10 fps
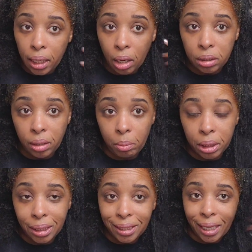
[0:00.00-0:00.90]
And also I
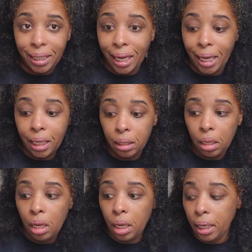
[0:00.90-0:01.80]
meant to say that
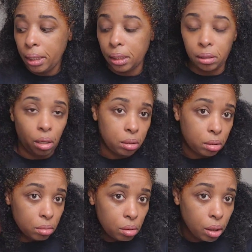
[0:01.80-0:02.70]
honey is
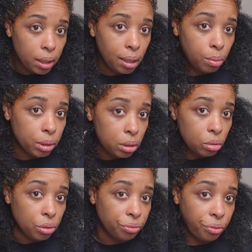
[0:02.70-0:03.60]
also going to help
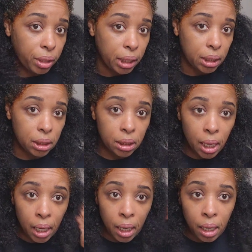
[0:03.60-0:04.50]
reduce frizz
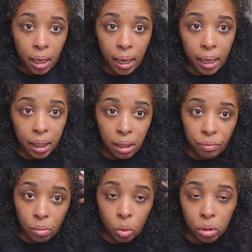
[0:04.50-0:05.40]
and
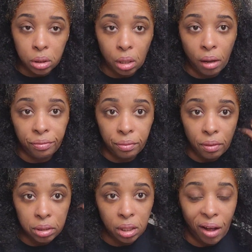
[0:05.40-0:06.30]
give you more
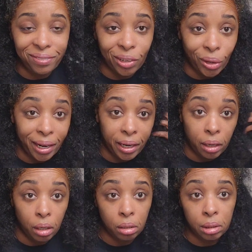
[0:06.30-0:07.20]
softer
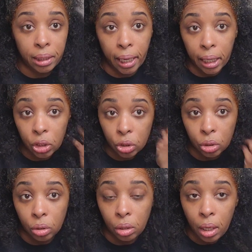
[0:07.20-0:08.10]
hair
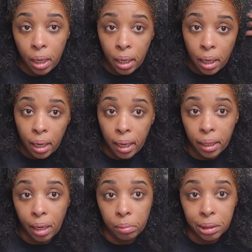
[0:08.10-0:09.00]
texture
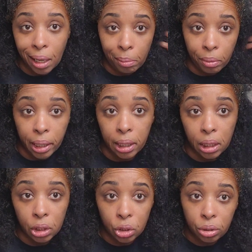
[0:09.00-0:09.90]
and help stop
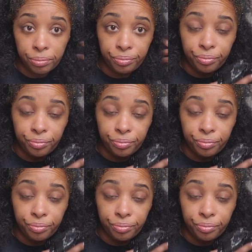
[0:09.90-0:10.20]
breakage.